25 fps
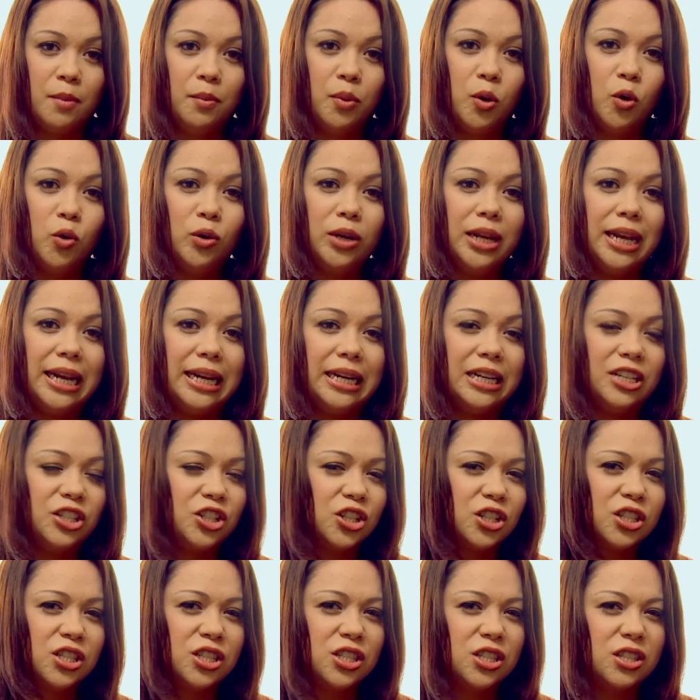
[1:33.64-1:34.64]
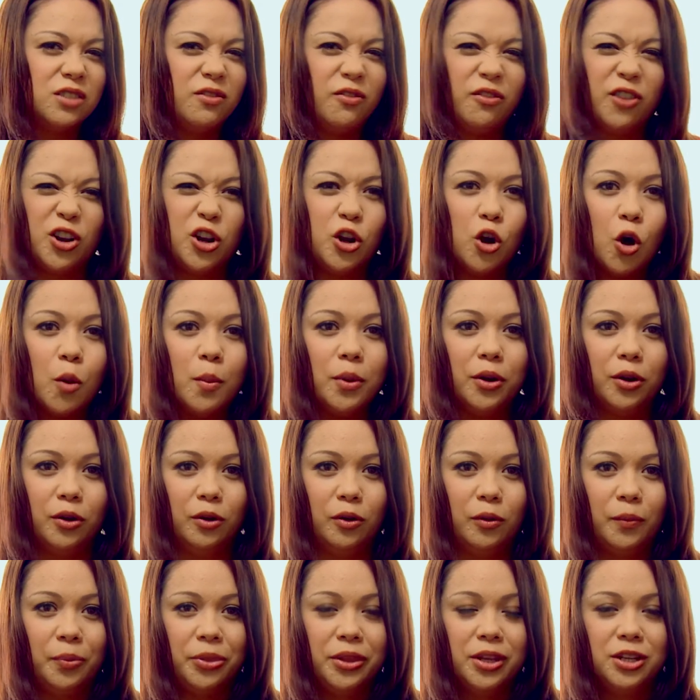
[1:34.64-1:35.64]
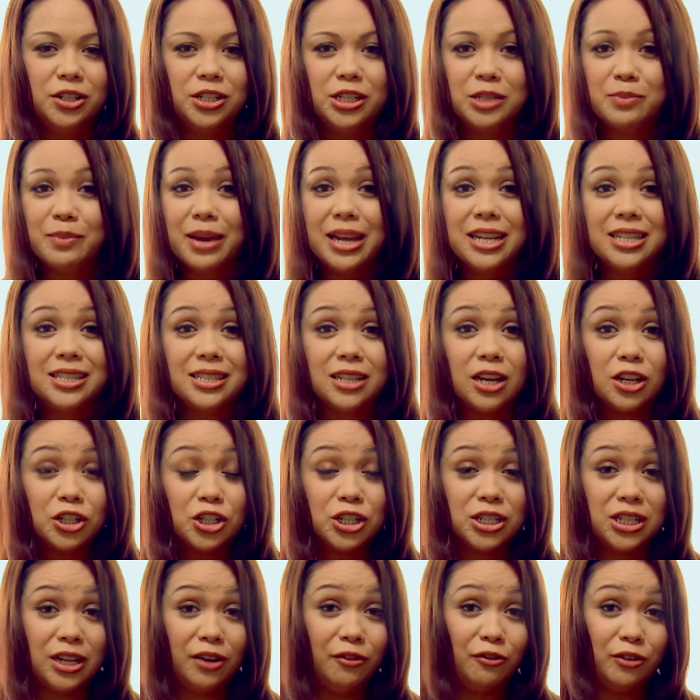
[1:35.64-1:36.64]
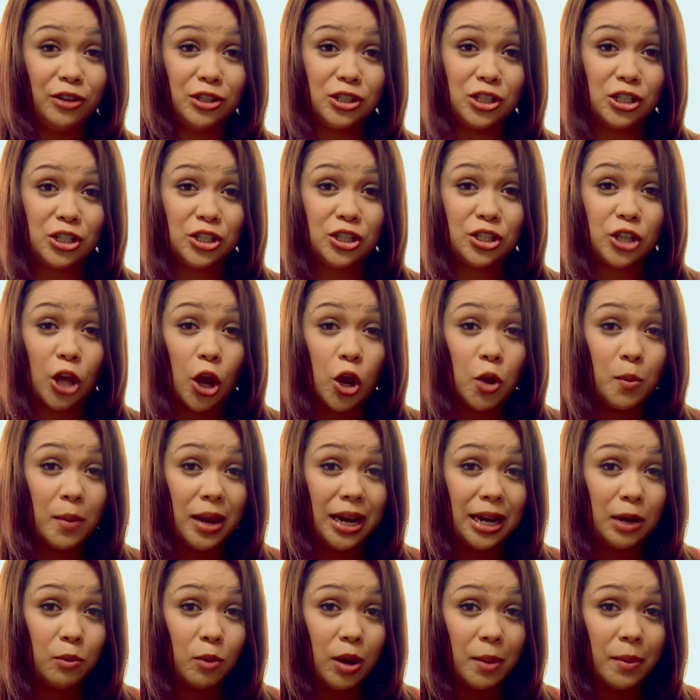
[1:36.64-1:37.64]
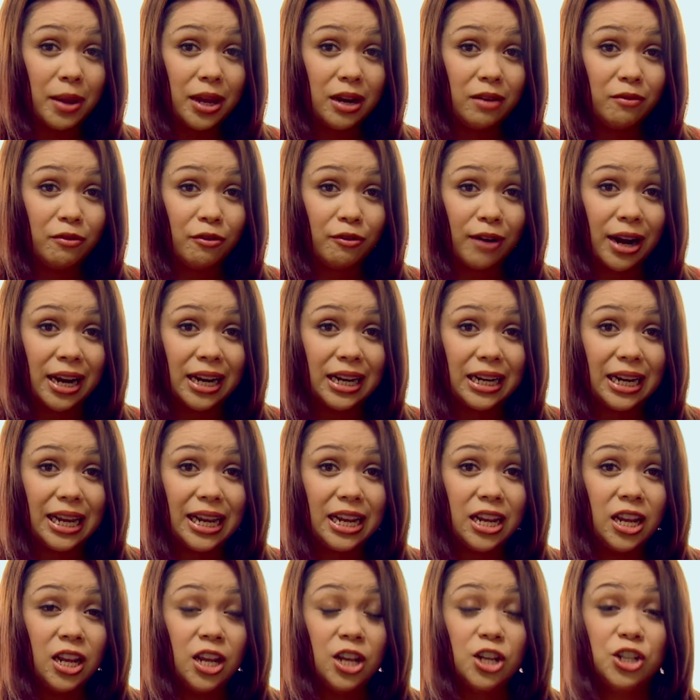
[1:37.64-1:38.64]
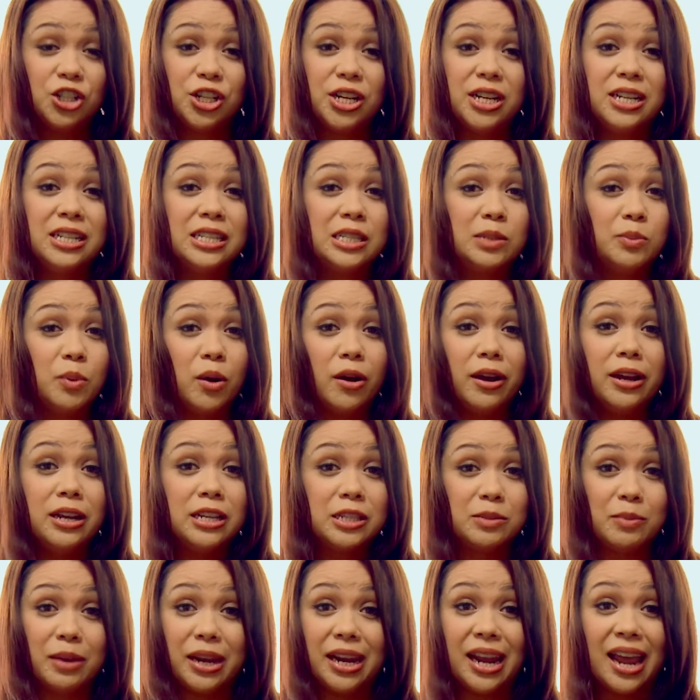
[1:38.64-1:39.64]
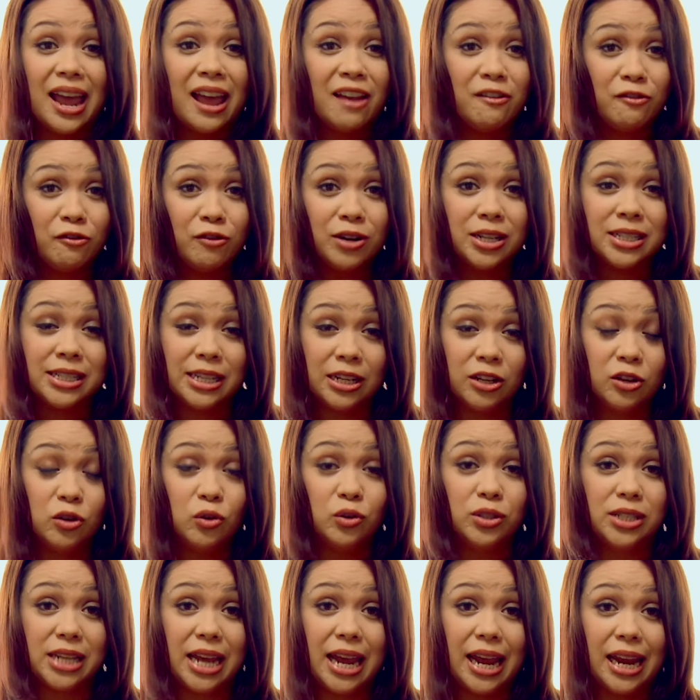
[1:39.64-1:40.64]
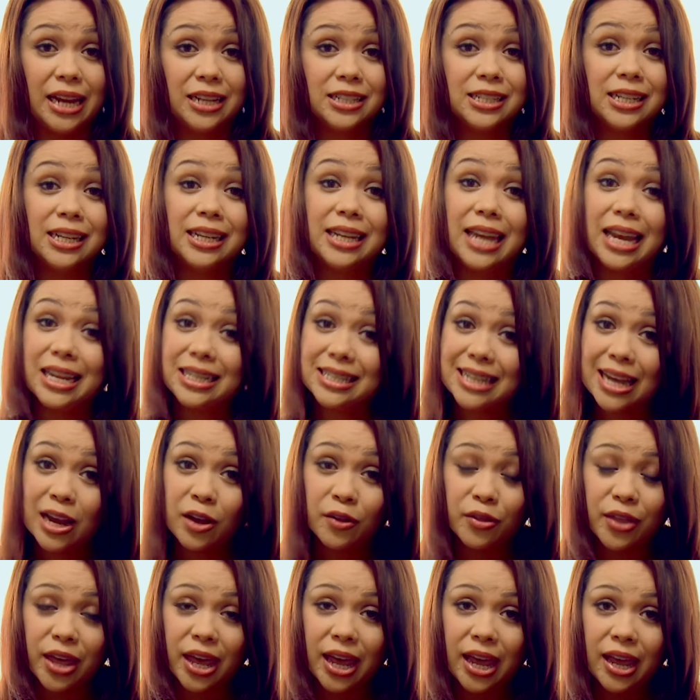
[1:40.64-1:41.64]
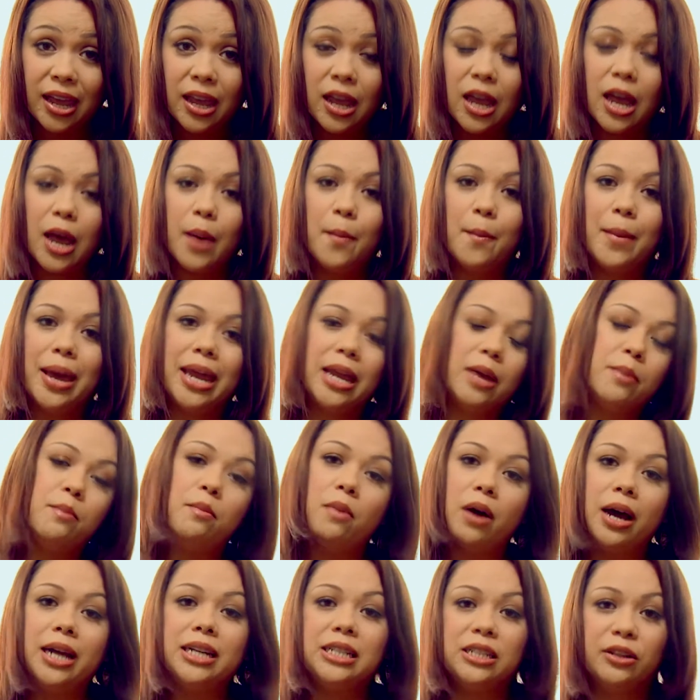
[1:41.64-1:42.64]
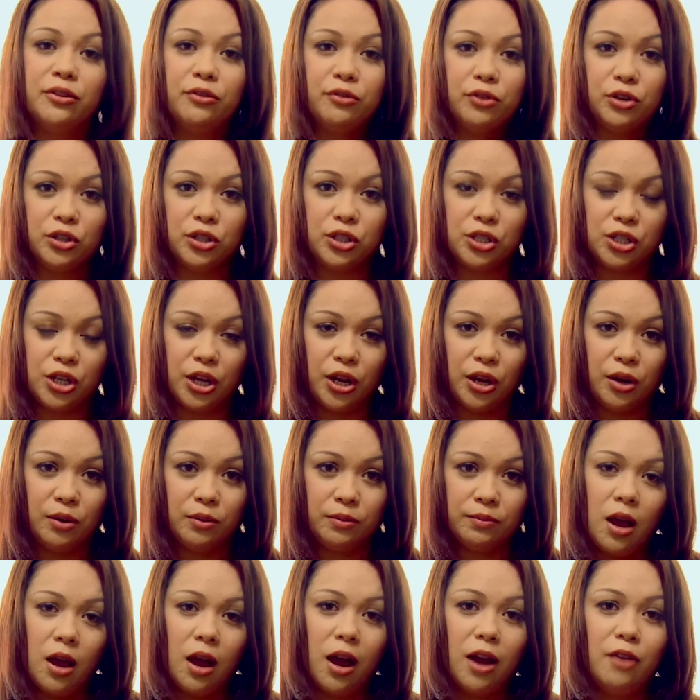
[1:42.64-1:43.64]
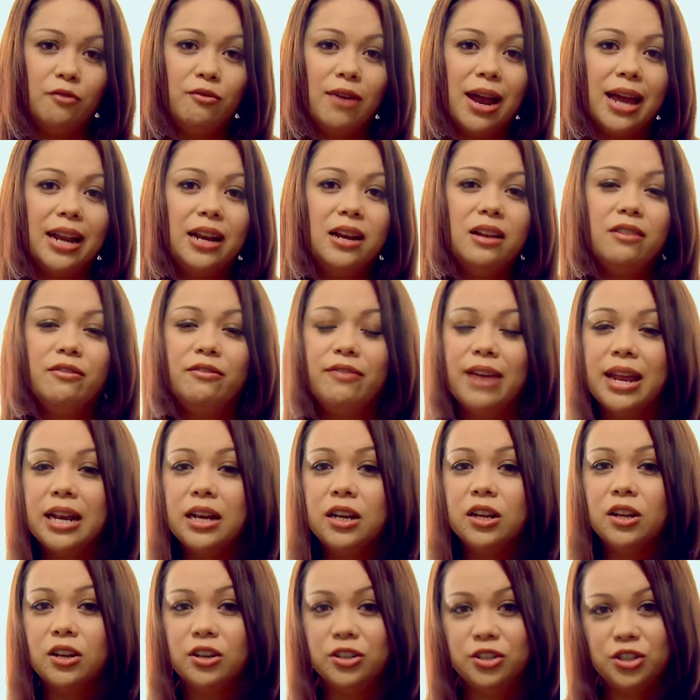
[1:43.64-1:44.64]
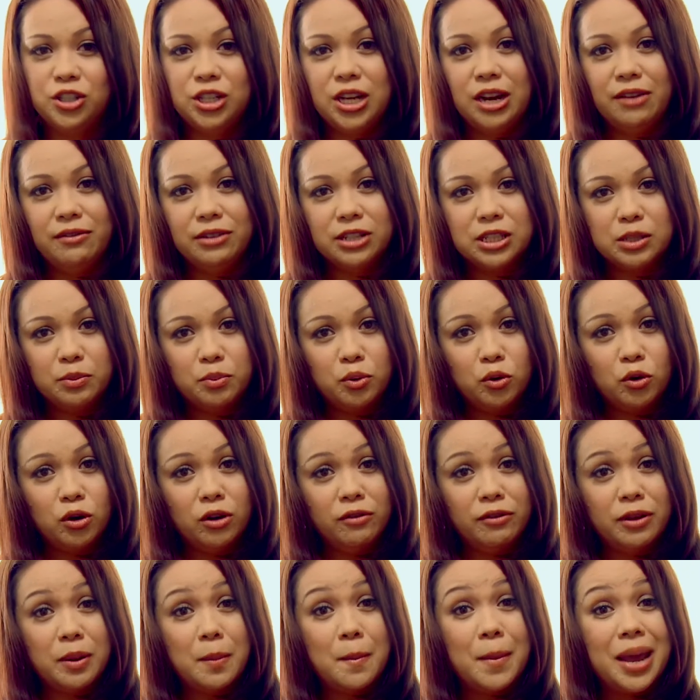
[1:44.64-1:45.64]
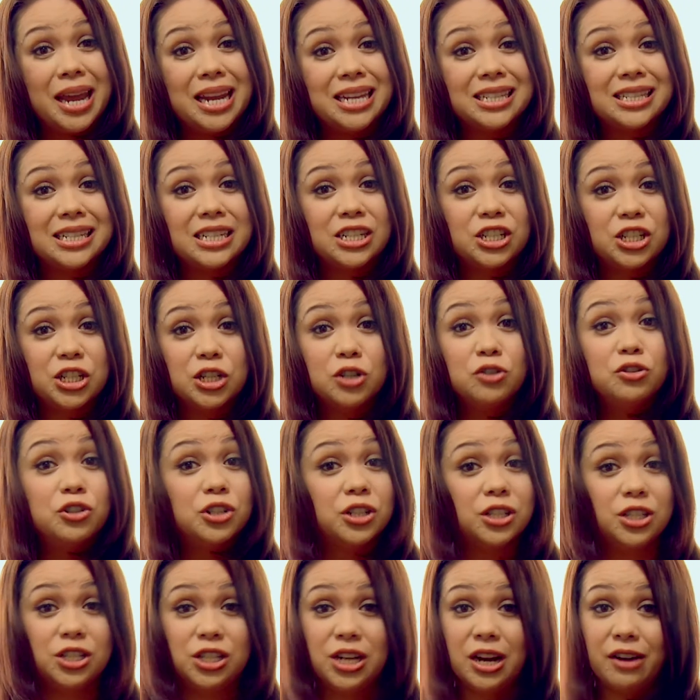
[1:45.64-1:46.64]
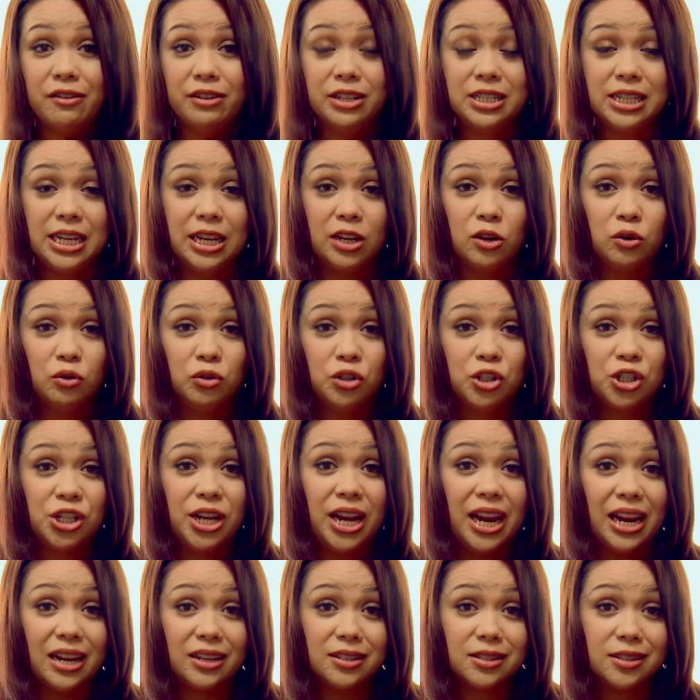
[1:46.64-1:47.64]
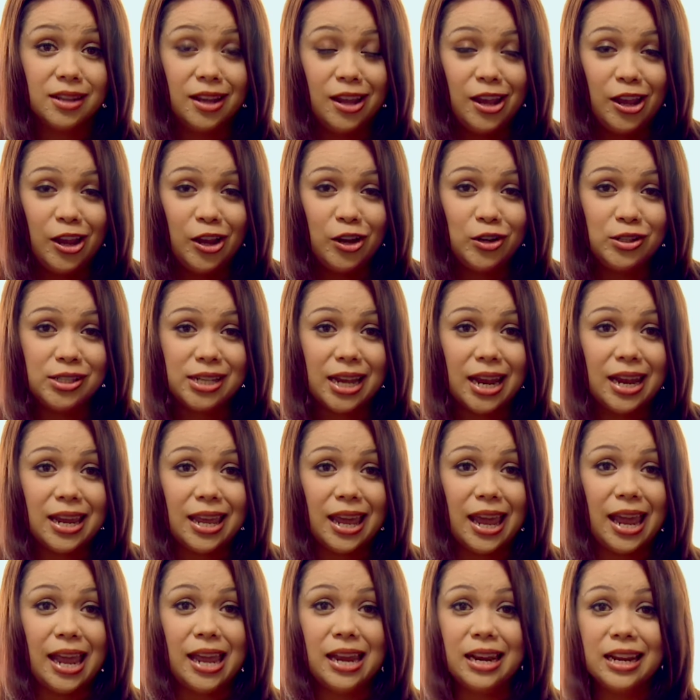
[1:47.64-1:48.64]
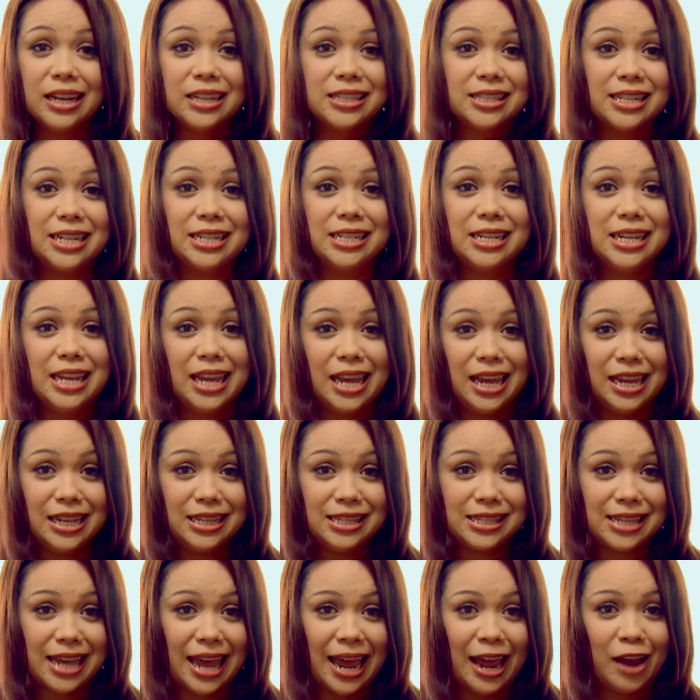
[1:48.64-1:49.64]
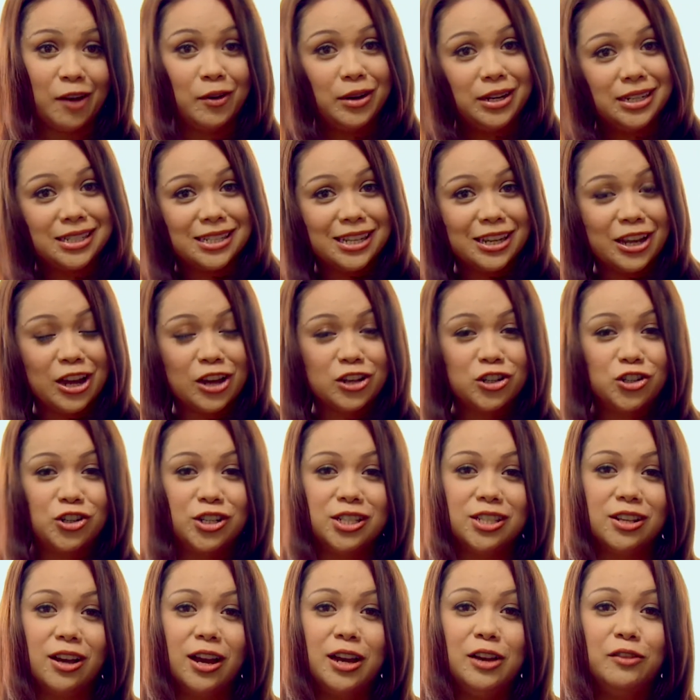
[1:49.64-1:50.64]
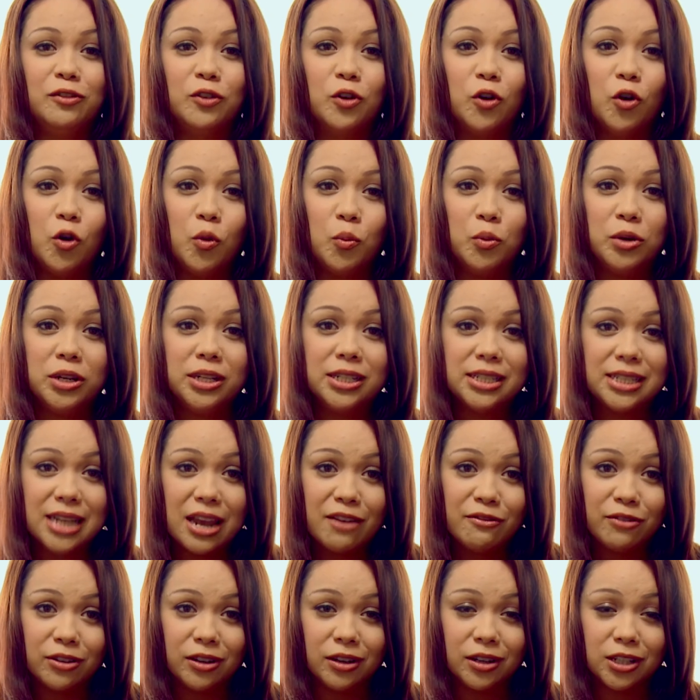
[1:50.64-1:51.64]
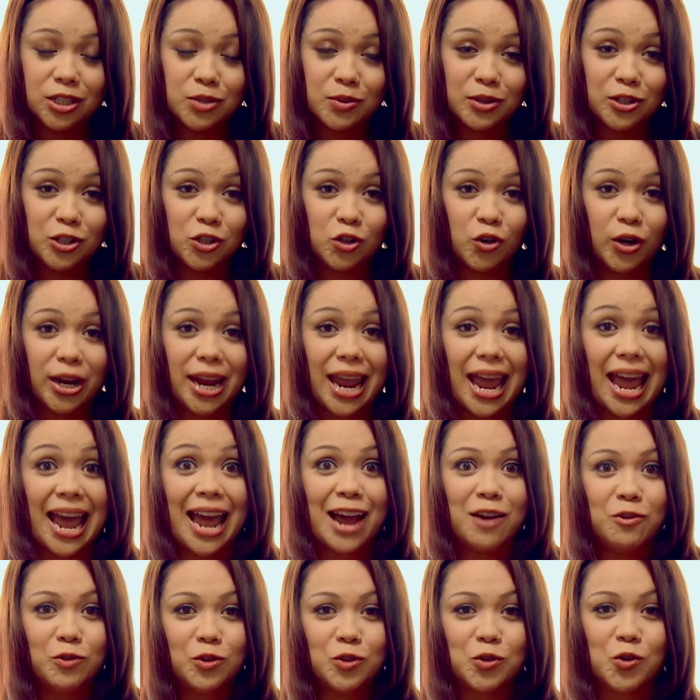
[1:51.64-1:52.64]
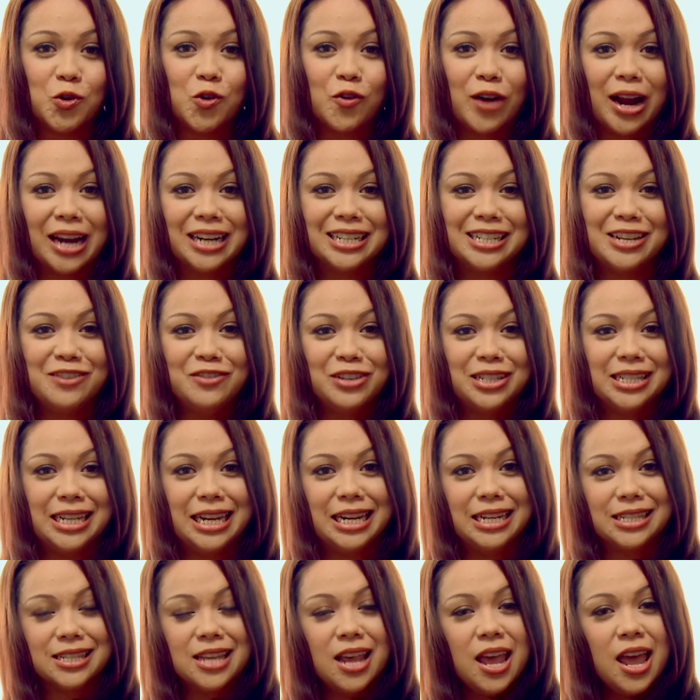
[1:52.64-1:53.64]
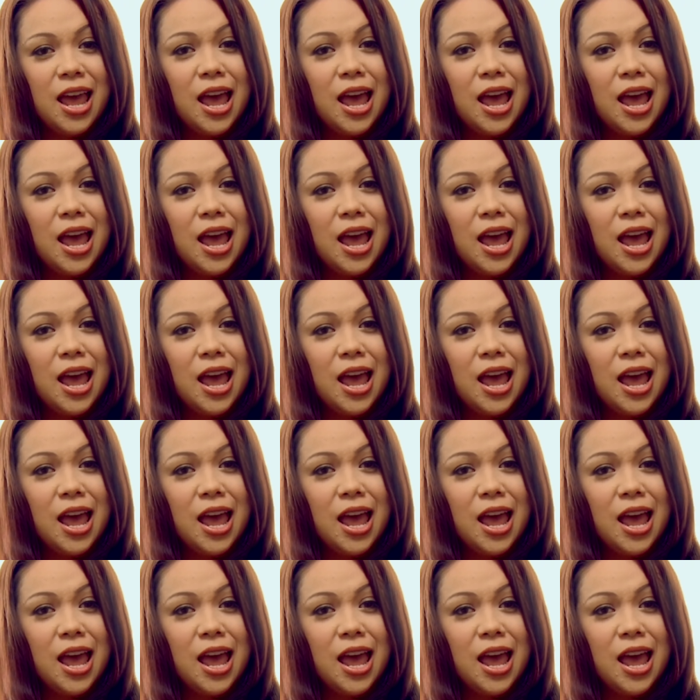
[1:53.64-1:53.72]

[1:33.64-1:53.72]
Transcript: Pauline is just phenomenal. She's made such a difference to so many women, and frankly, she inspires me every single day to get out there and make my difference too. I ran an event last year in support of an amazing children's charity called Chicks, who take inner city kids out into the countryside of Cornwall and Devon to enjoy outdoor activities.